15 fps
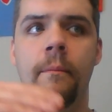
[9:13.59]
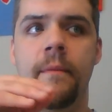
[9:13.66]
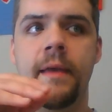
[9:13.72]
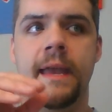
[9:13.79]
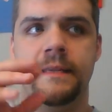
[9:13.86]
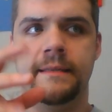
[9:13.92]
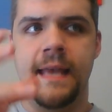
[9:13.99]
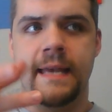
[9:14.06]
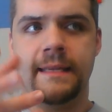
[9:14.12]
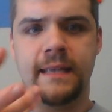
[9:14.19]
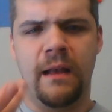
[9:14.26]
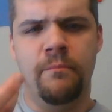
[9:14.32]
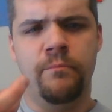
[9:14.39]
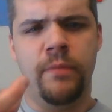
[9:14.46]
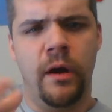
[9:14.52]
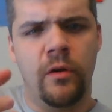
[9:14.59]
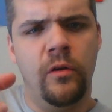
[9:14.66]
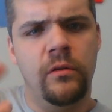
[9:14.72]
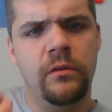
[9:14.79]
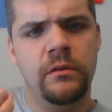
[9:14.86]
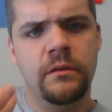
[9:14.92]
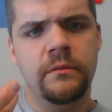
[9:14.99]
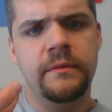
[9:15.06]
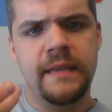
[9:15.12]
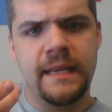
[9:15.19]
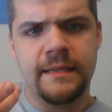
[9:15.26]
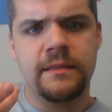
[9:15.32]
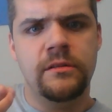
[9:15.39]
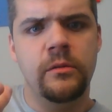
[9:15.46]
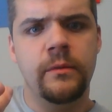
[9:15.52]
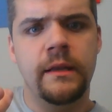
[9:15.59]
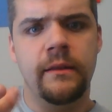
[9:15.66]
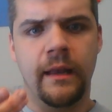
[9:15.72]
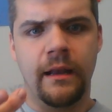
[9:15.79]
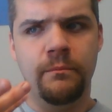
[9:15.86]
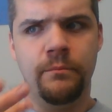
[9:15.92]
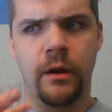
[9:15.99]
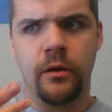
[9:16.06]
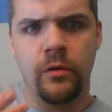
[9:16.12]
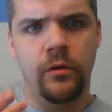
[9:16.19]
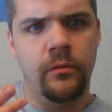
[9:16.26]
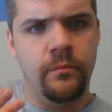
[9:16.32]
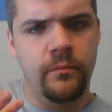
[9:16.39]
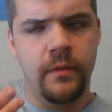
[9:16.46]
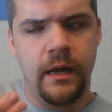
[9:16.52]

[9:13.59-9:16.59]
it has like a buckle-ness to it, like a buckle